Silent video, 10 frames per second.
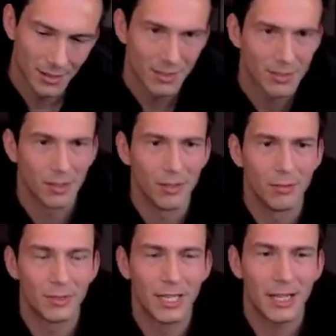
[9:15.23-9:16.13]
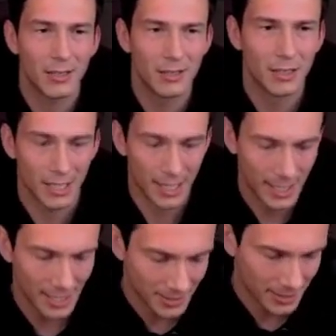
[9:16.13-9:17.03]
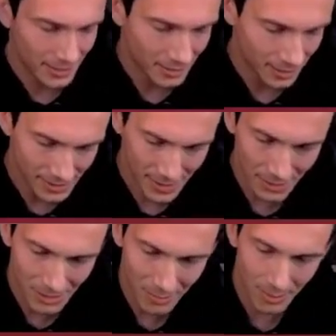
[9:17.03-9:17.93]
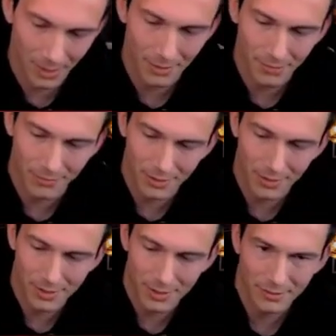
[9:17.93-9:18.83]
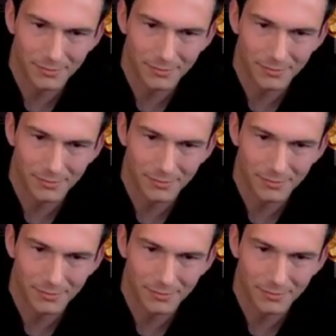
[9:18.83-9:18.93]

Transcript: So we'll take a look at. Let's take a look at the bottom first.